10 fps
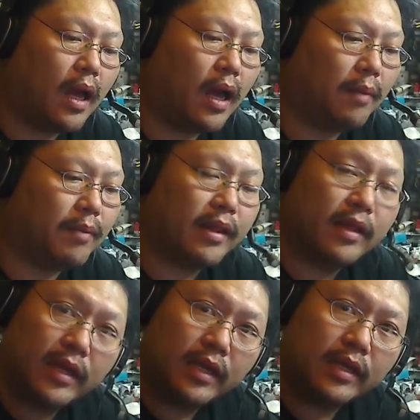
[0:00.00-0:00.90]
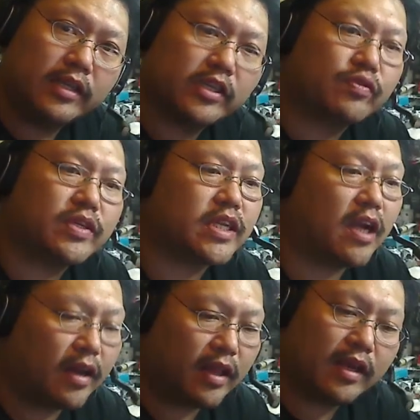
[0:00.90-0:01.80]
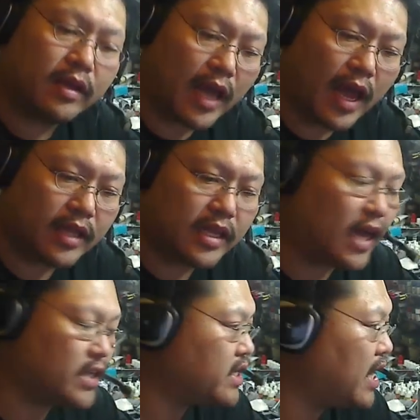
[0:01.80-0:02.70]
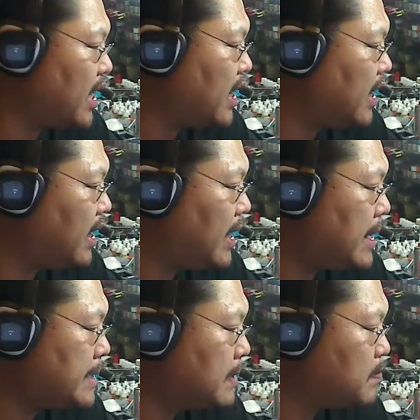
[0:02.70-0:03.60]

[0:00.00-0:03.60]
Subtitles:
and then you just twist it on and then attach a